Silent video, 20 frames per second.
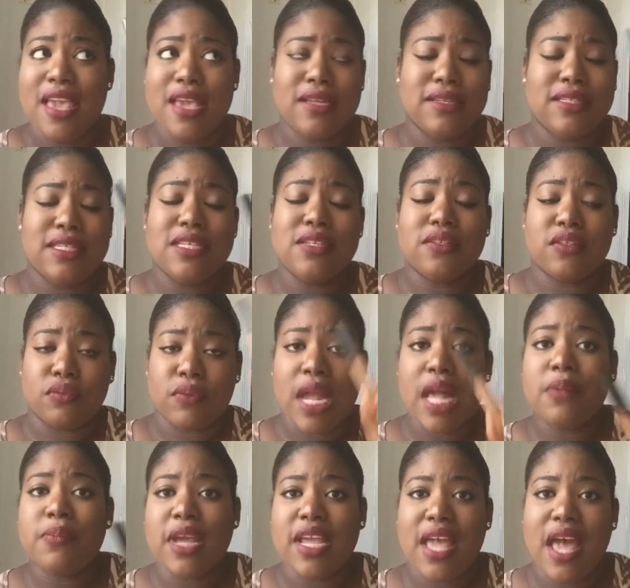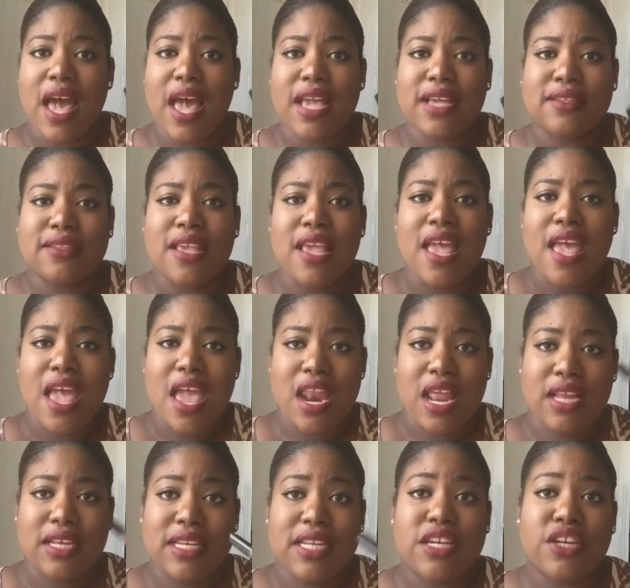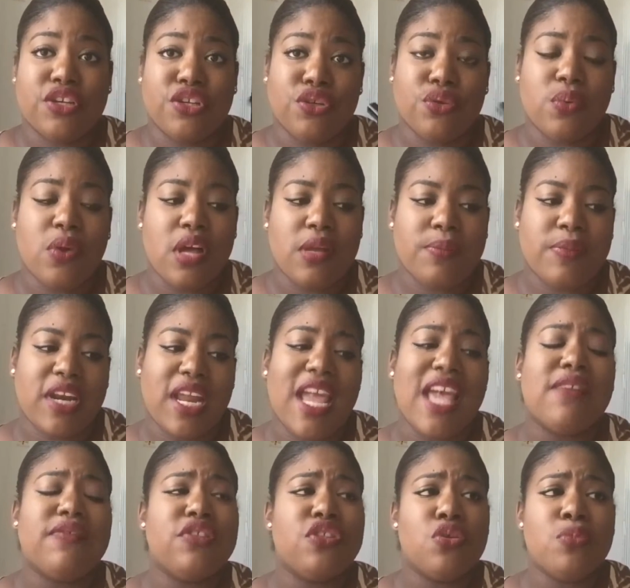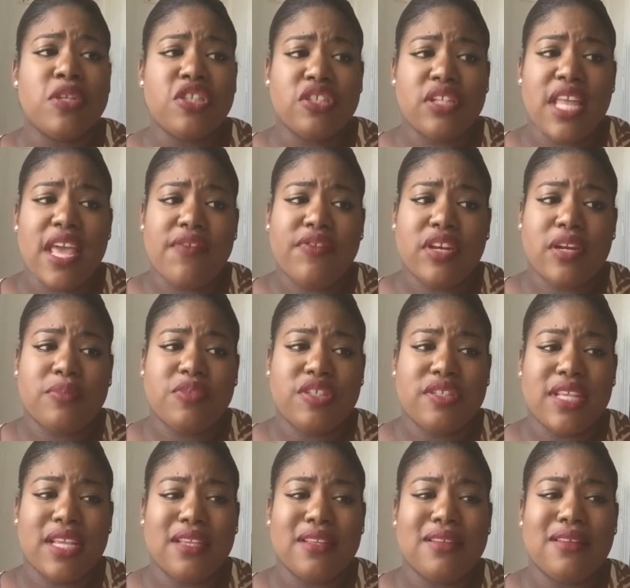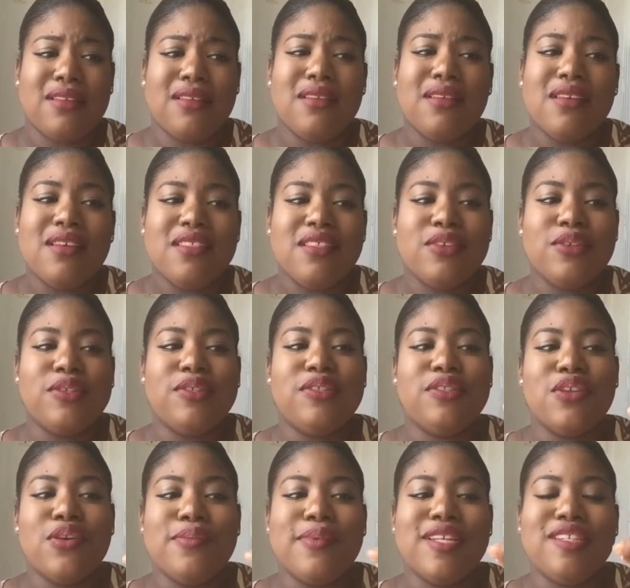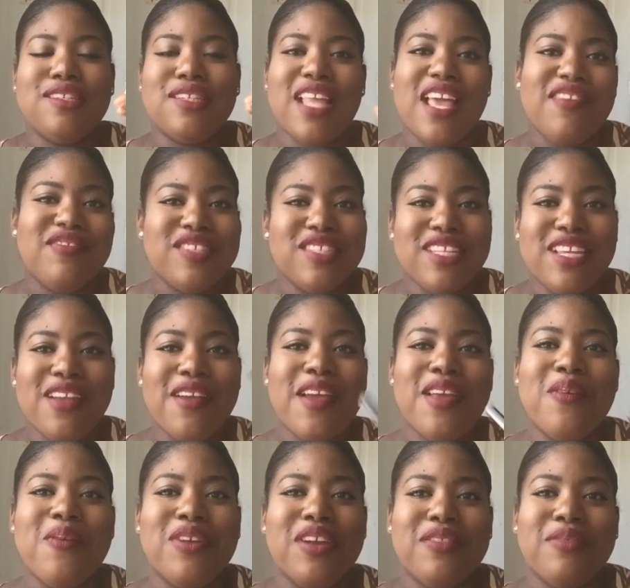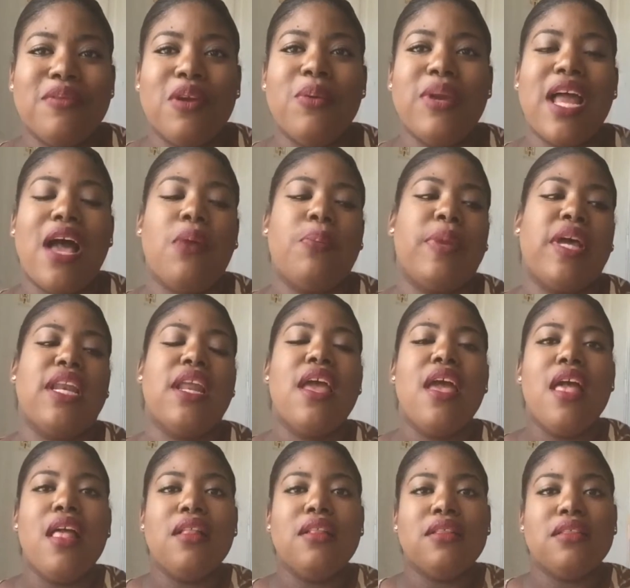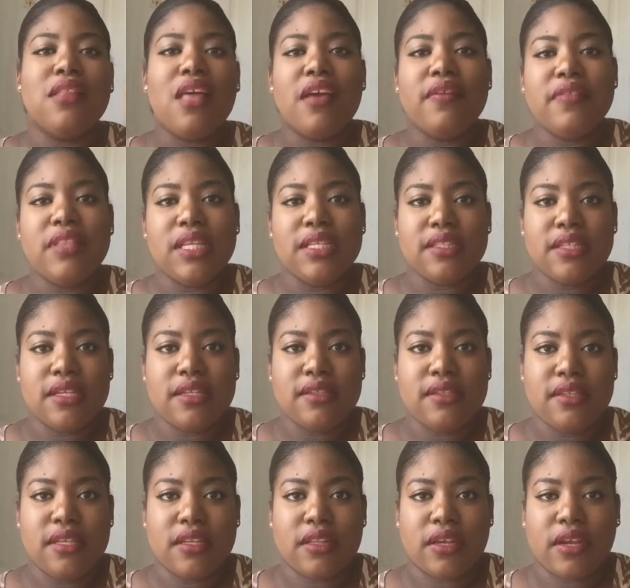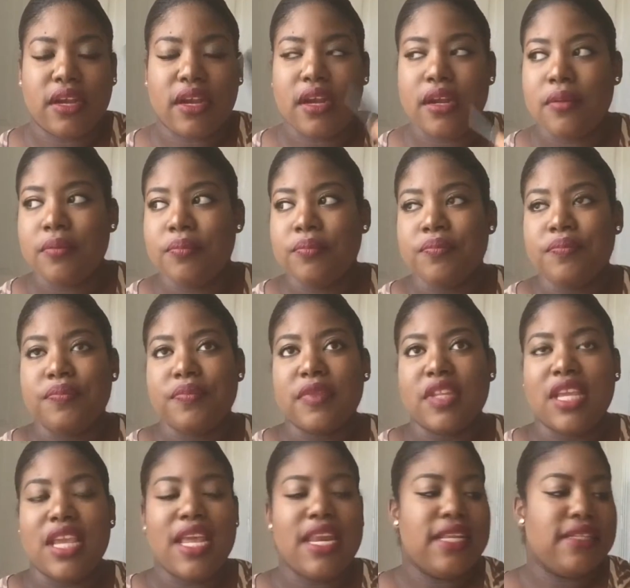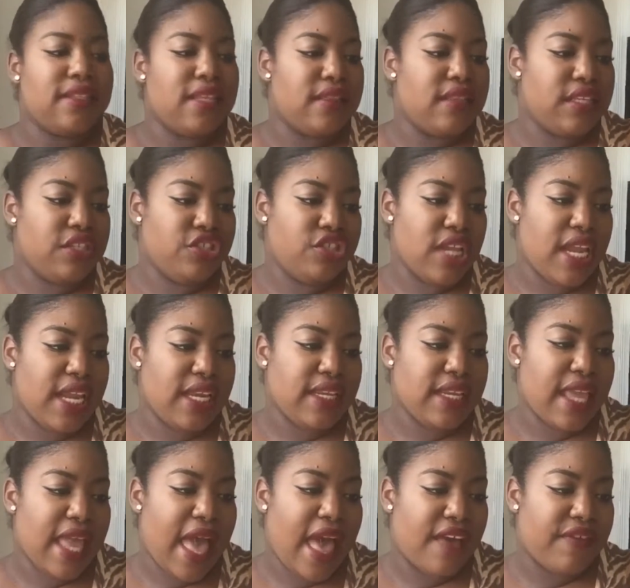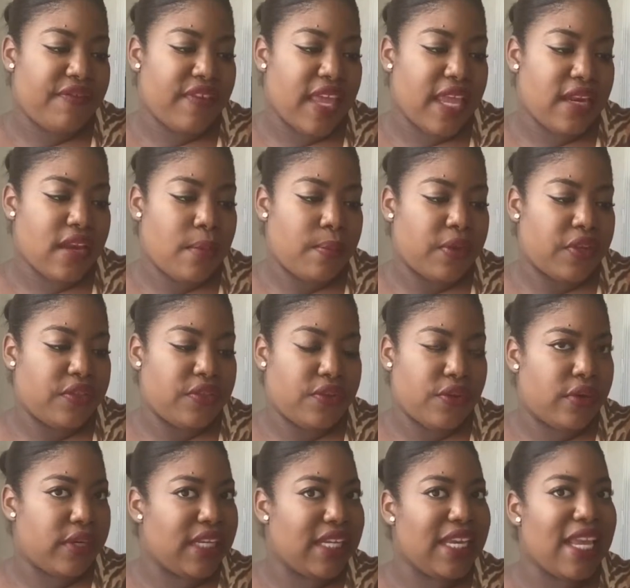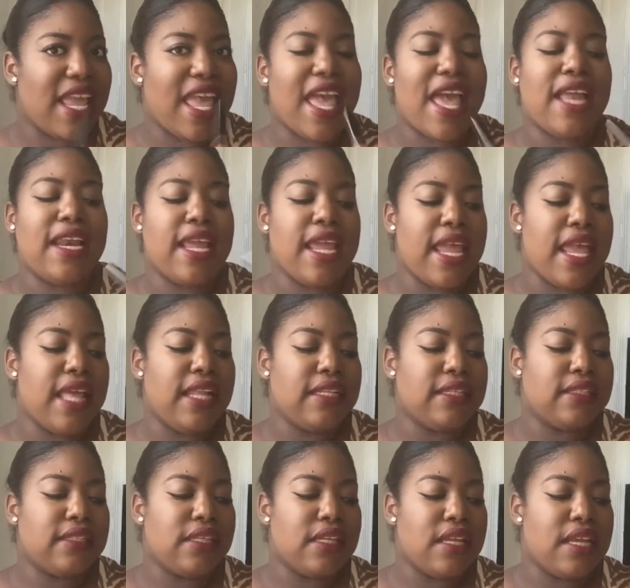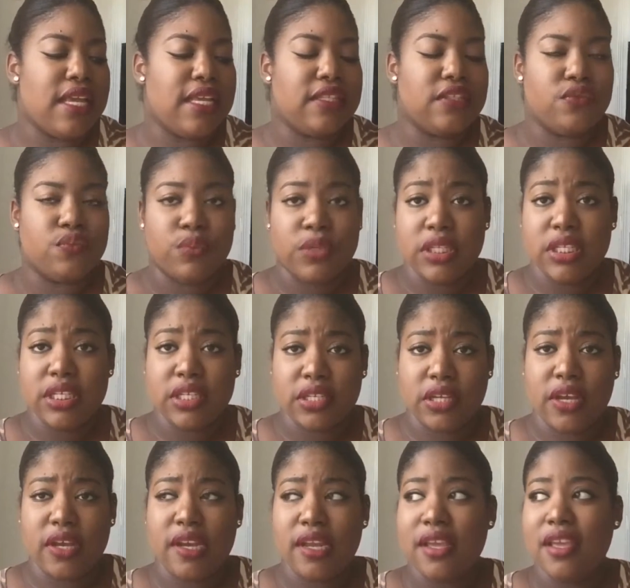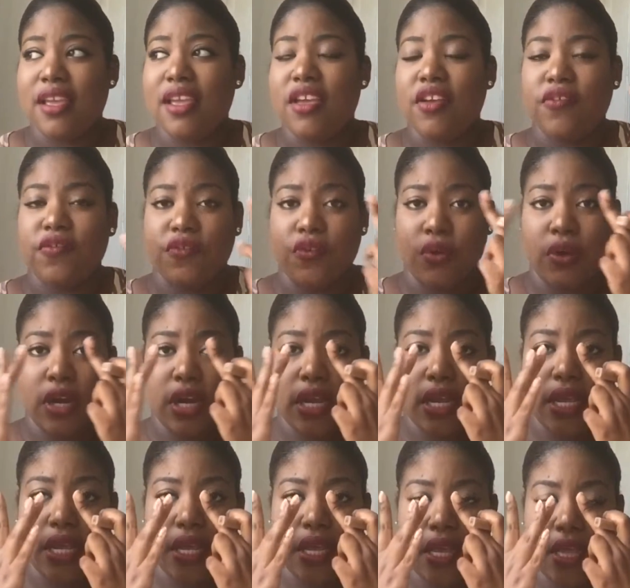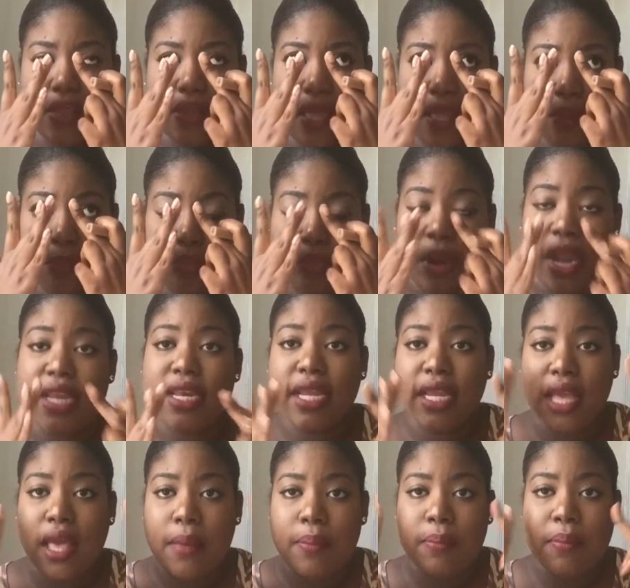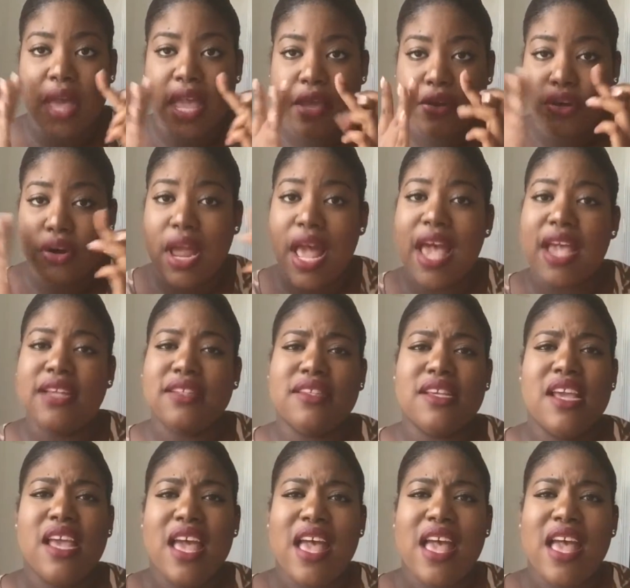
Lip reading: It deals around my eyes, and I need a new one. But I have so much left, and I'm just like, oh, there's so much left in here. I don't want to throw it out, but love this concealer. It is in the shade Café number 30, and it is really good for like brightening up my under eyes.